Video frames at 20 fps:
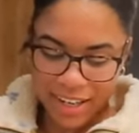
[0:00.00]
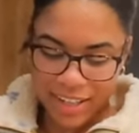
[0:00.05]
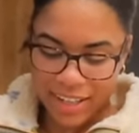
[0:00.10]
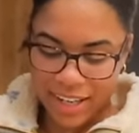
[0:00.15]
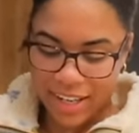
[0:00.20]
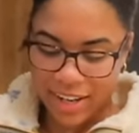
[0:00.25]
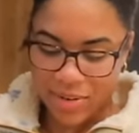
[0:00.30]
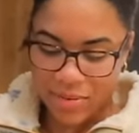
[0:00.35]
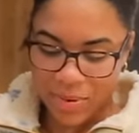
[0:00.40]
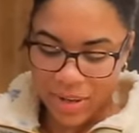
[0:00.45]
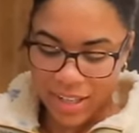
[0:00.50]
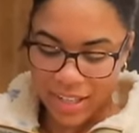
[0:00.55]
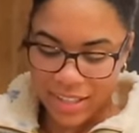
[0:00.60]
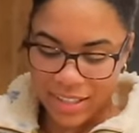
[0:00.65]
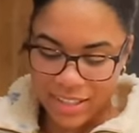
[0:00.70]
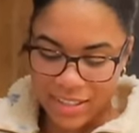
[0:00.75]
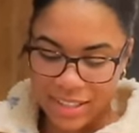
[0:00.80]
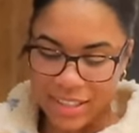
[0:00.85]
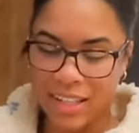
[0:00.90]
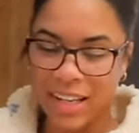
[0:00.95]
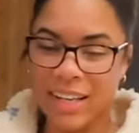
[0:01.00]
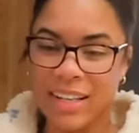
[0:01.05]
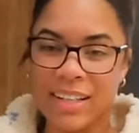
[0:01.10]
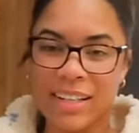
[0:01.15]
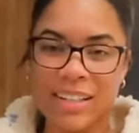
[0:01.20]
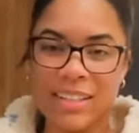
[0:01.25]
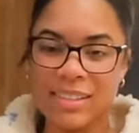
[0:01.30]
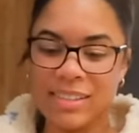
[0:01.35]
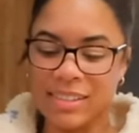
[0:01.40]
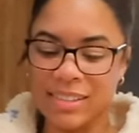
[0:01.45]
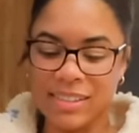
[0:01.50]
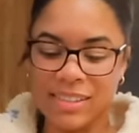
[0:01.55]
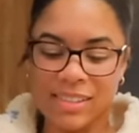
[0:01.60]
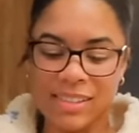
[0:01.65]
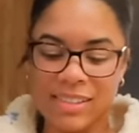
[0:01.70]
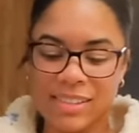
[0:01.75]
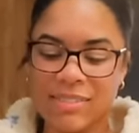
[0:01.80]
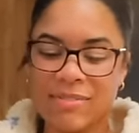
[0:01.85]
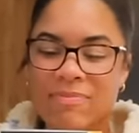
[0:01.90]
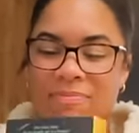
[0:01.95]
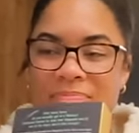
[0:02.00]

I can't wait to like just